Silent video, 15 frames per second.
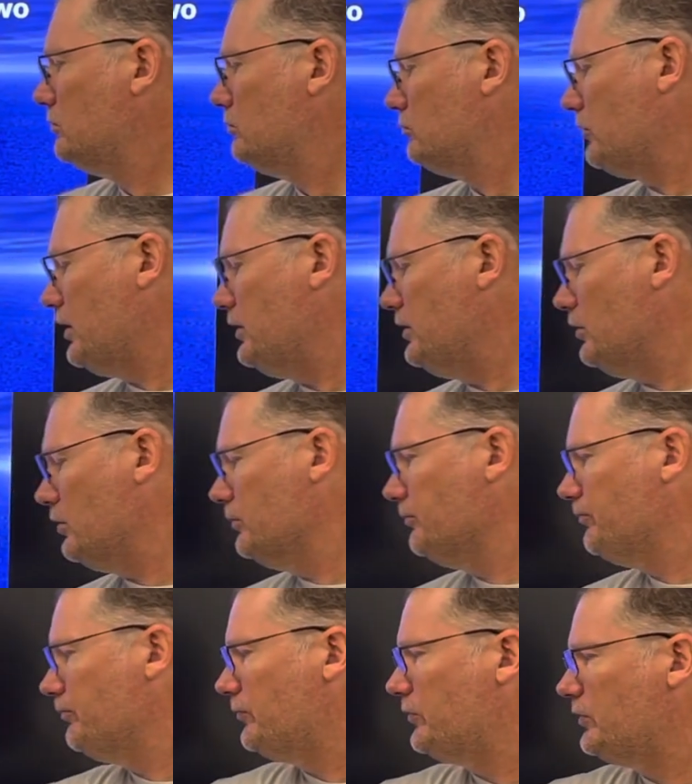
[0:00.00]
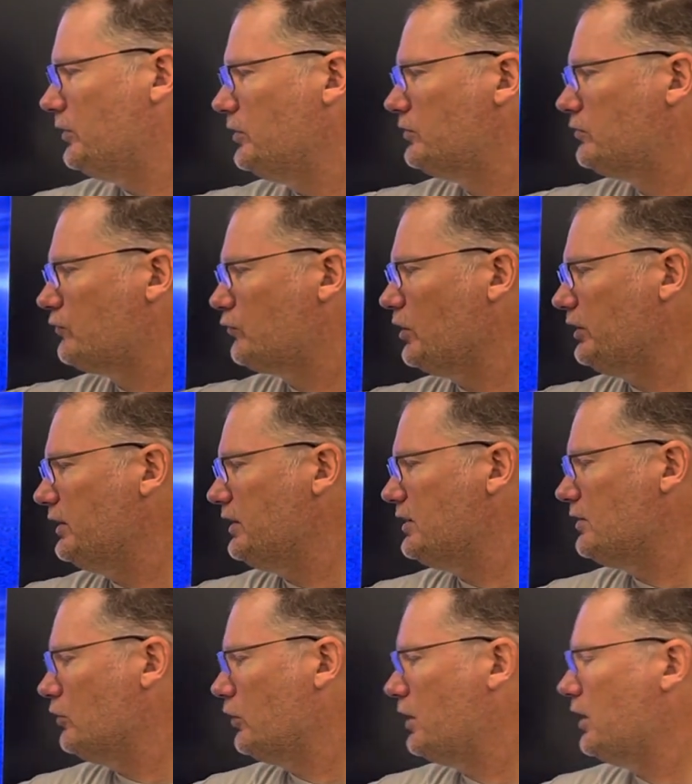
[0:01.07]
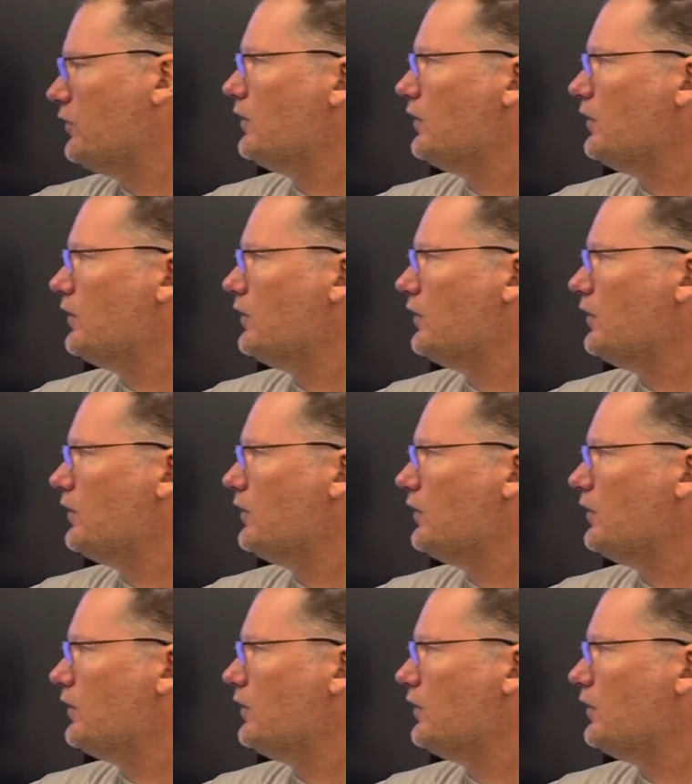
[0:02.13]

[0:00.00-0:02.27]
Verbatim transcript: right here. These frilly looking